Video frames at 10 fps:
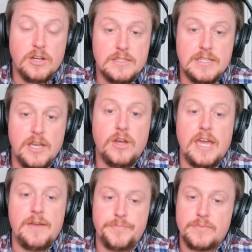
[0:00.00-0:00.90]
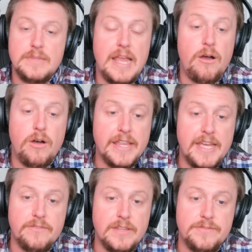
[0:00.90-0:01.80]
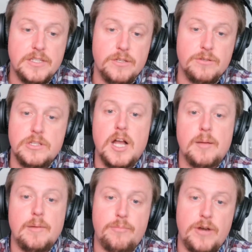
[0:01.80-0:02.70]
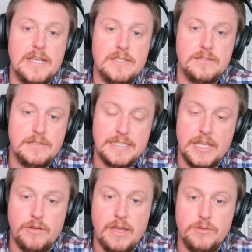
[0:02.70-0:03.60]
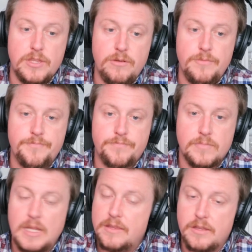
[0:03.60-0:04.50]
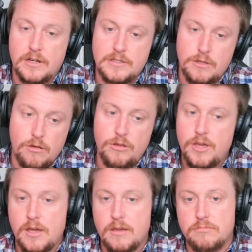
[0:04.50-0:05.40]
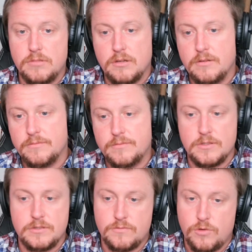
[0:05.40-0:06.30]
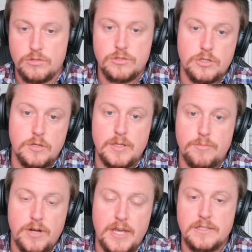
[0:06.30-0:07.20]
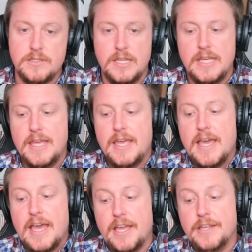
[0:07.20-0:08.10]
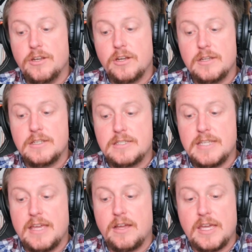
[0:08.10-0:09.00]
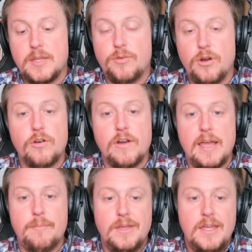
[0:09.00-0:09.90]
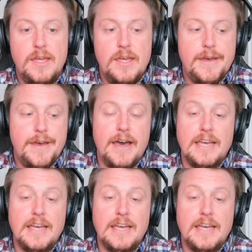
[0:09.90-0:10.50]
And then you're going to say, okay, now all I have left to do is talk about price. Is that okay with you? And they're going to say, oh, yeah, you know, of course there's going to be a price. And you're going to say, okay, the program